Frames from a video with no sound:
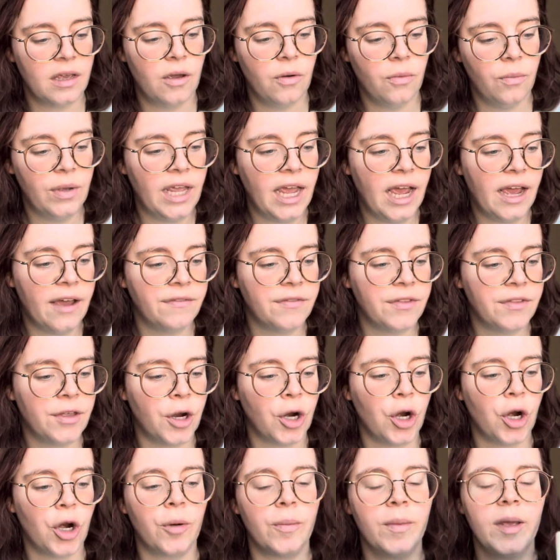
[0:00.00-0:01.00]
We have the
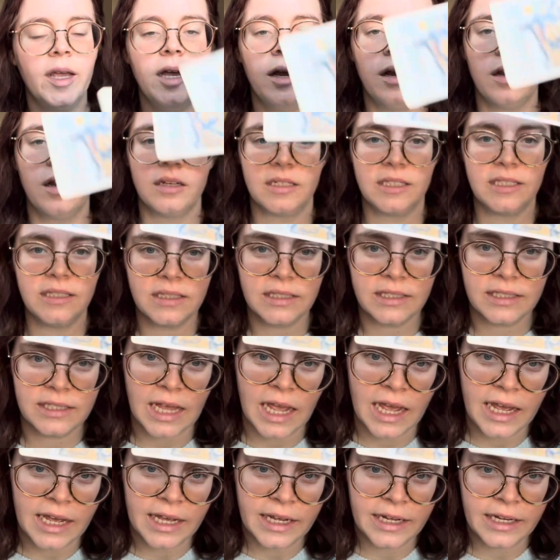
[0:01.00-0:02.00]
Hermit on its
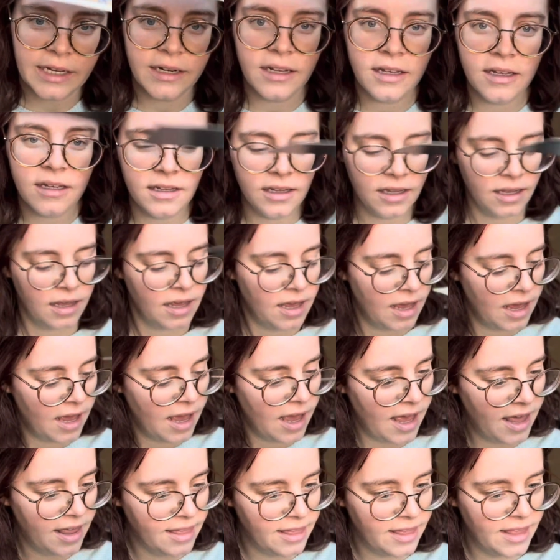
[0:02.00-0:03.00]
side,
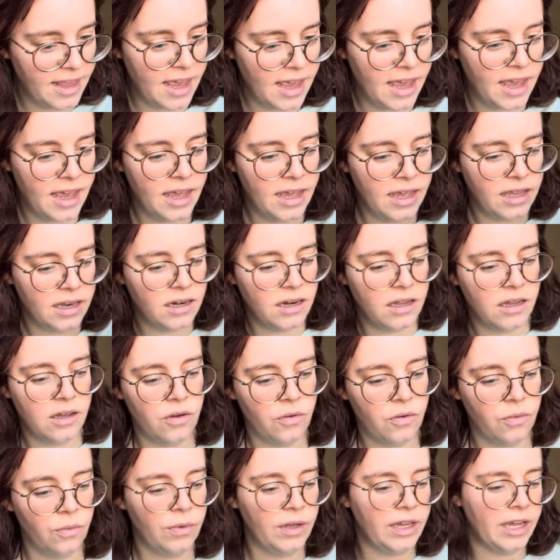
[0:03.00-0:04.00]
and then
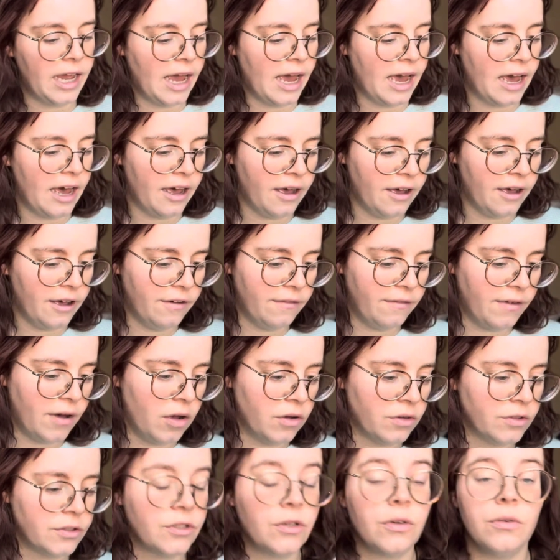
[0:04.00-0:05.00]
we have
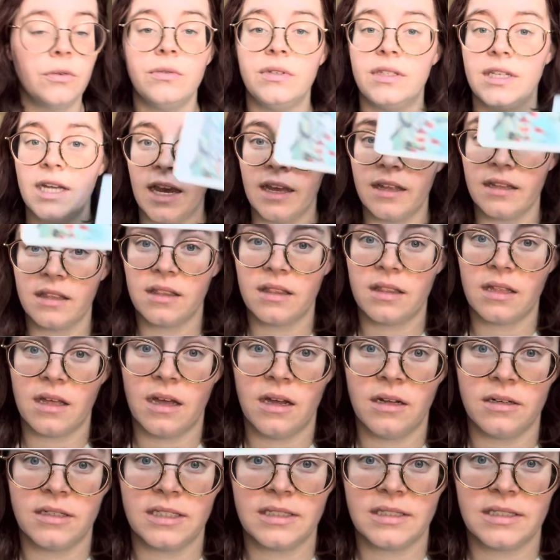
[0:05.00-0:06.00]
also Death
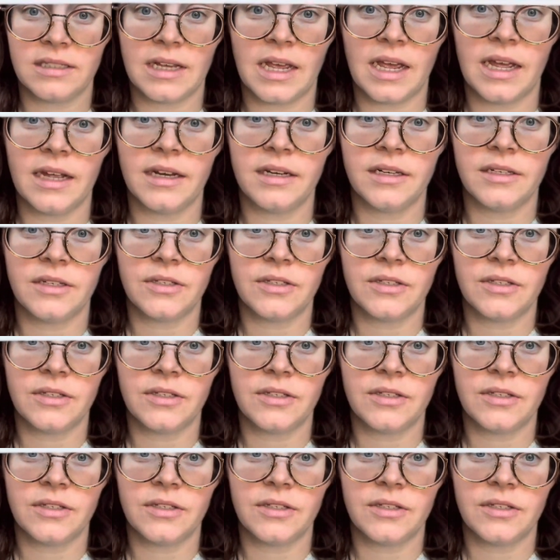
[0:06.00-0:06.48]
on its side.